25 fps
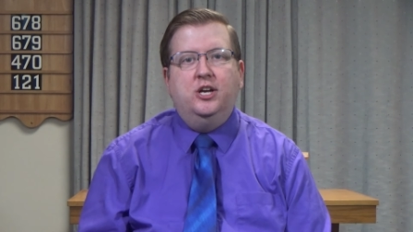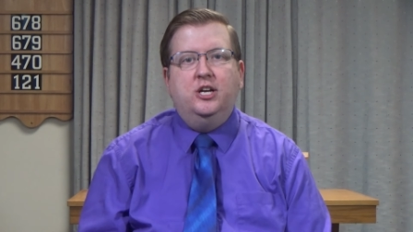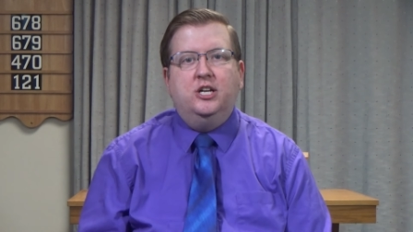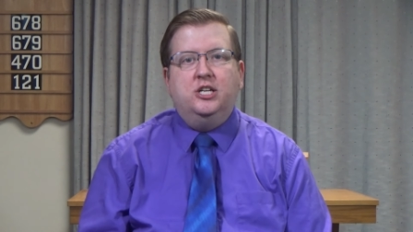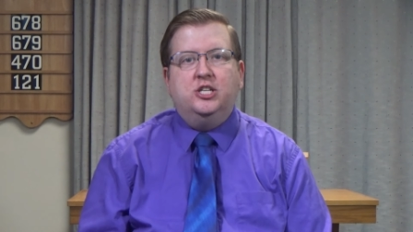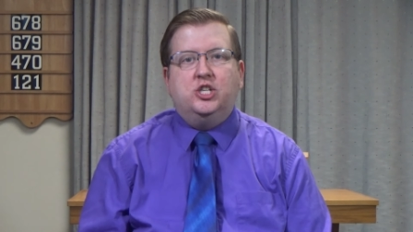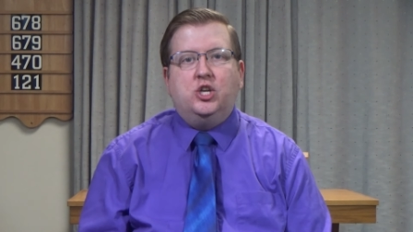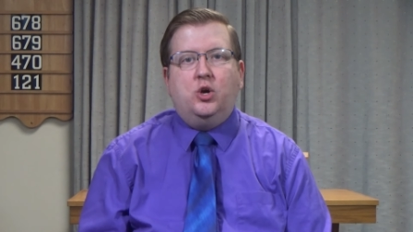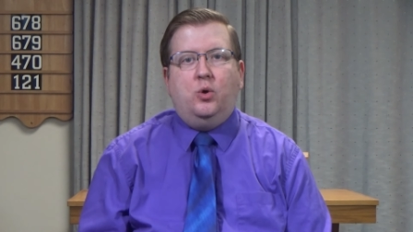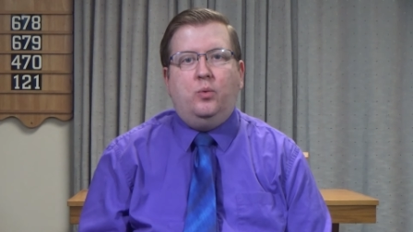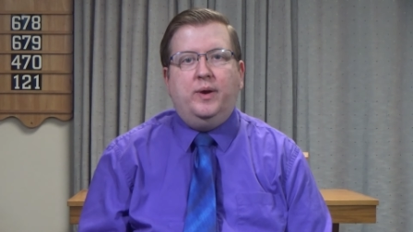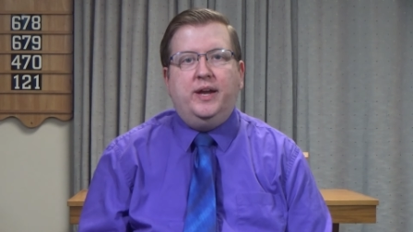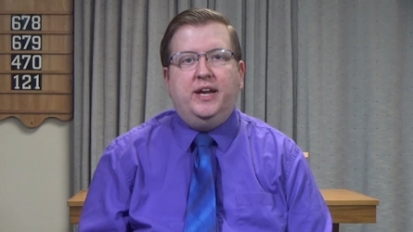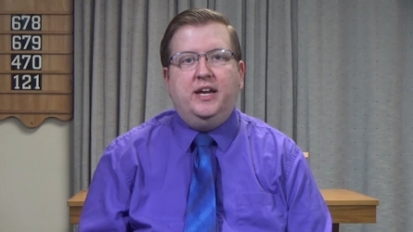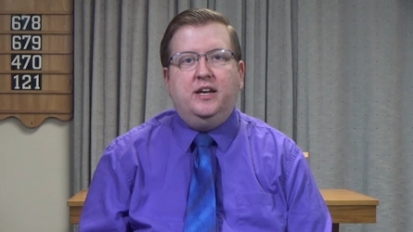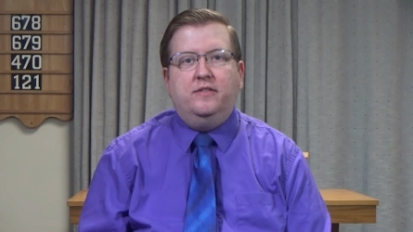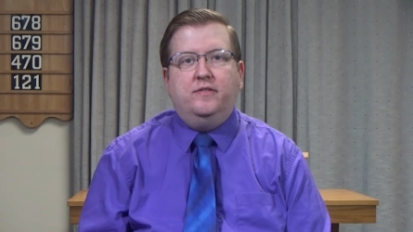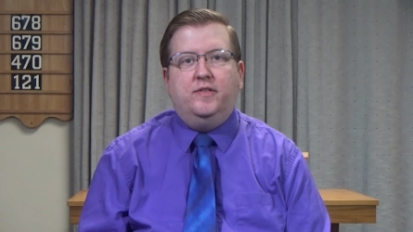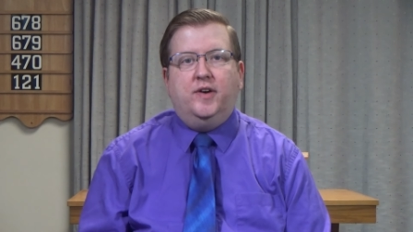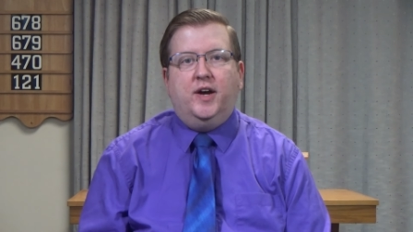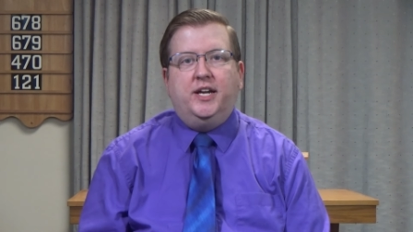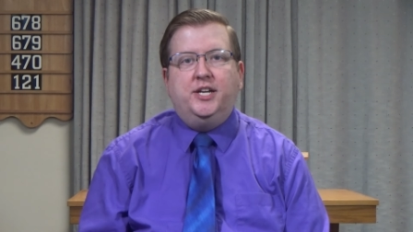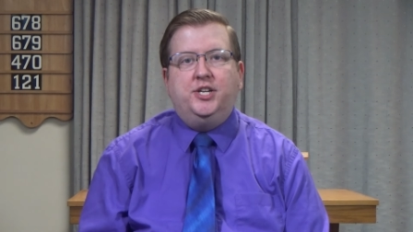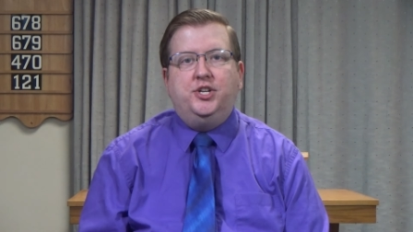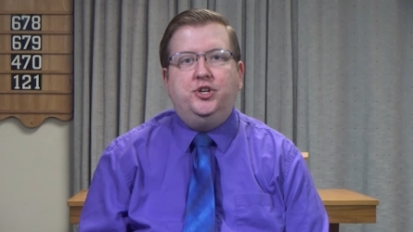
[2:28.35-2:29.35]
so we
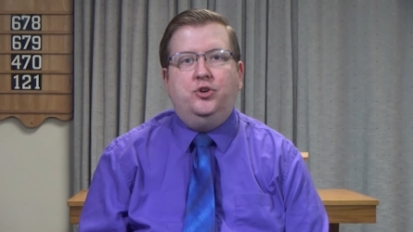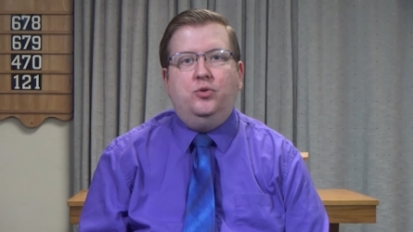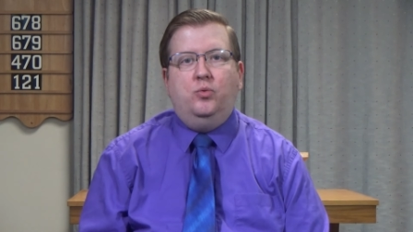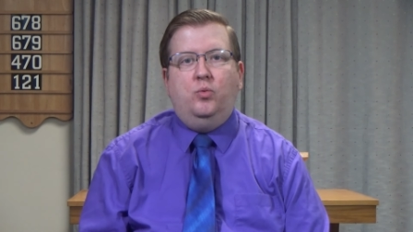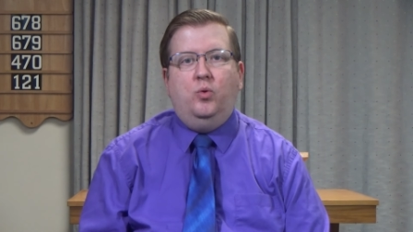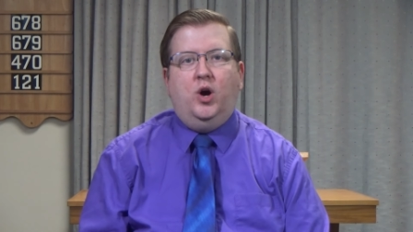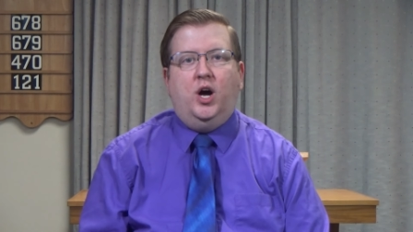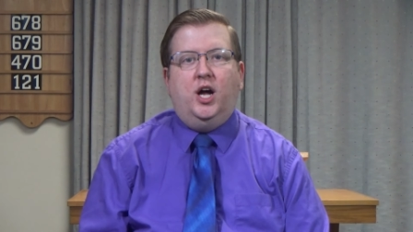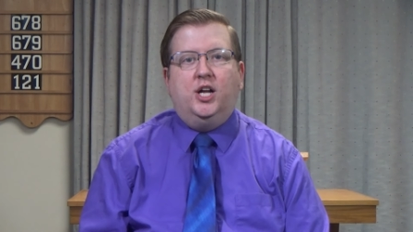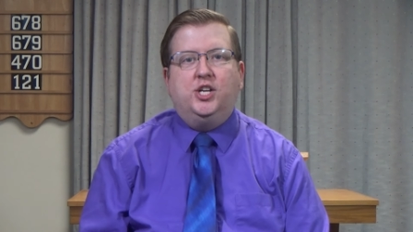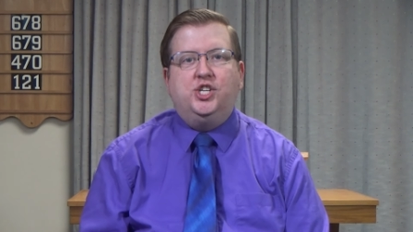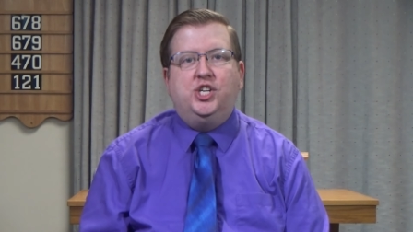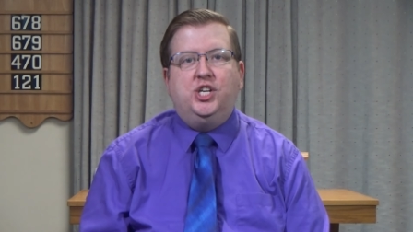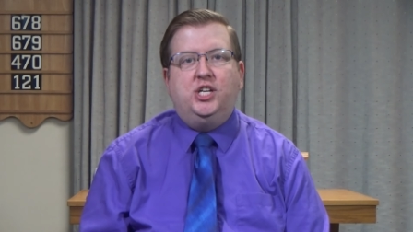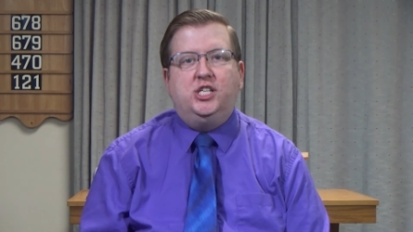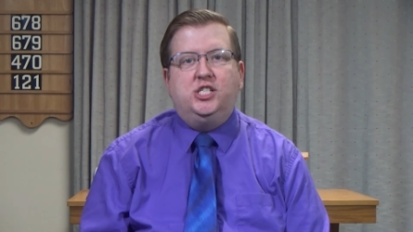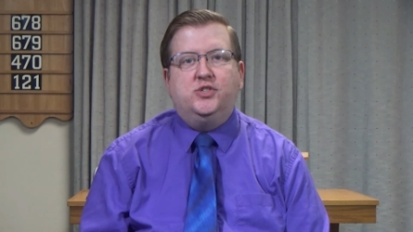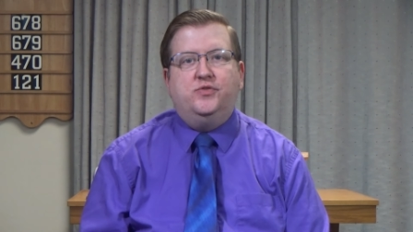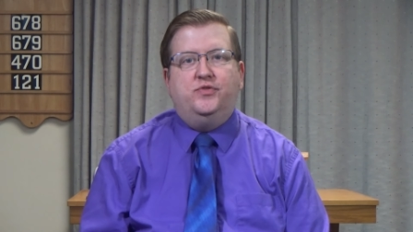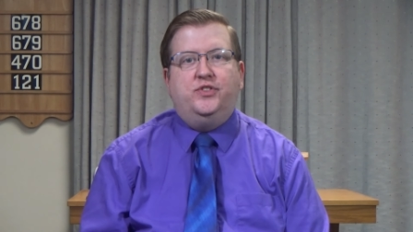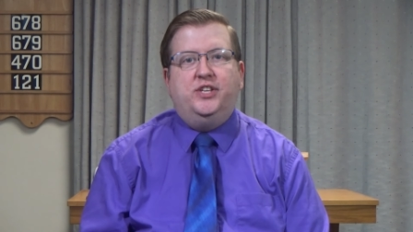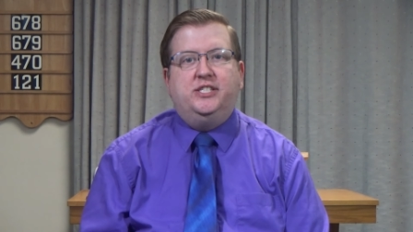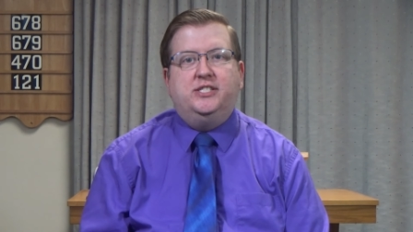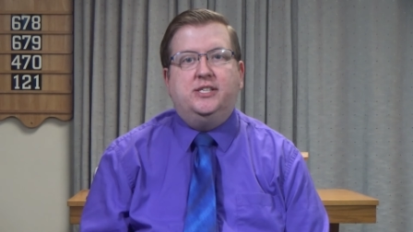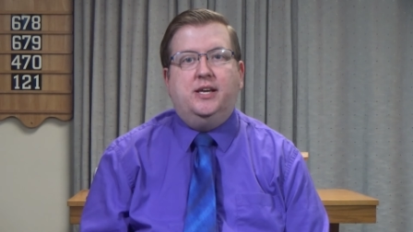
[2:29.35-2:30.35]
invite you to watch each
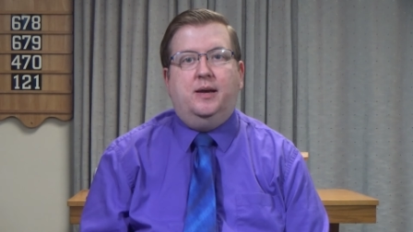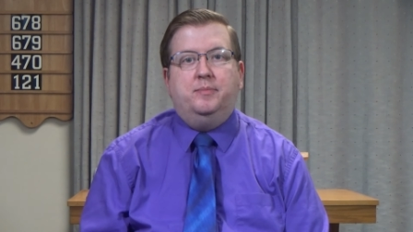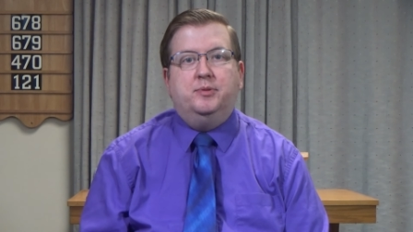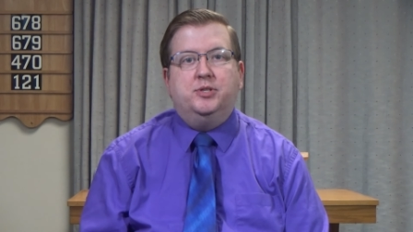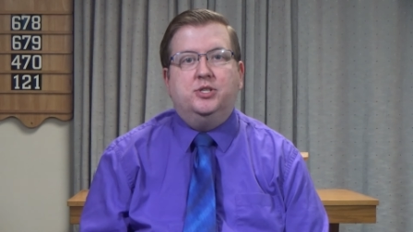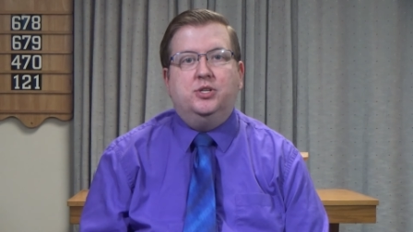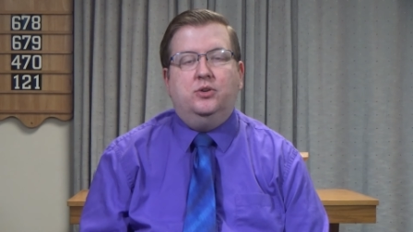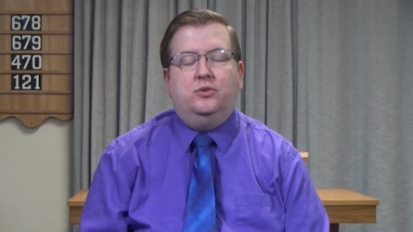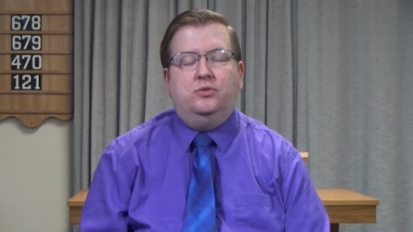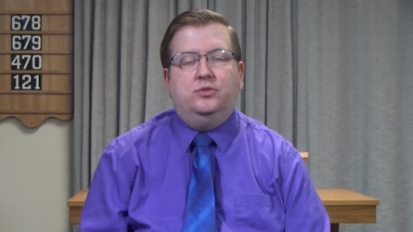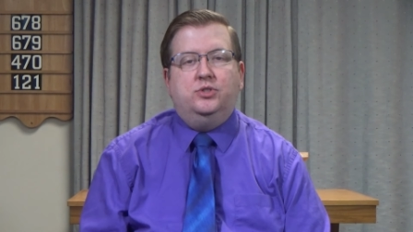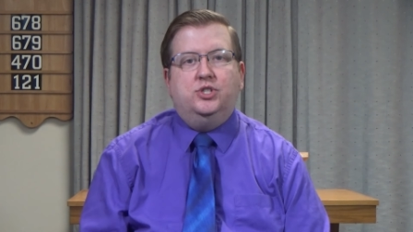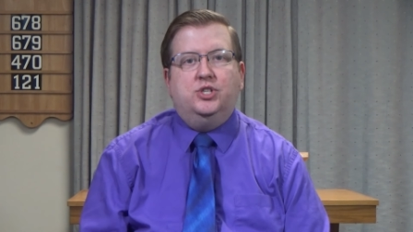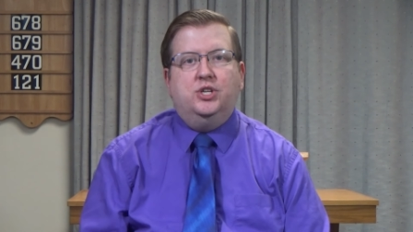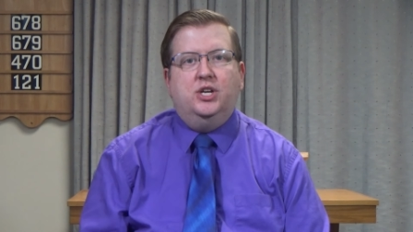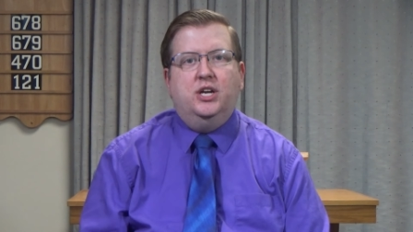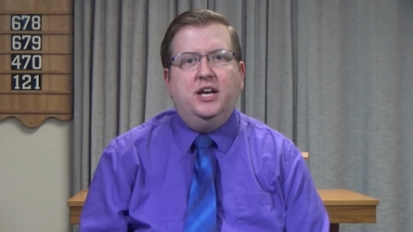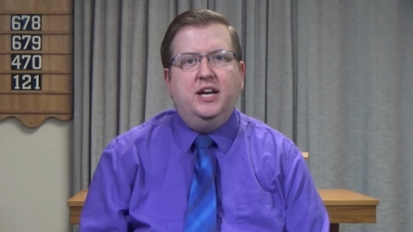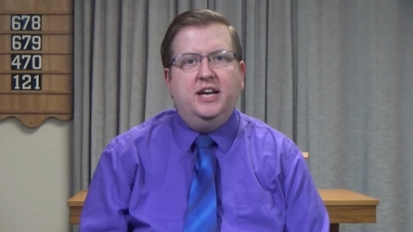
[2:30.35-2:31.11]
of these episodes.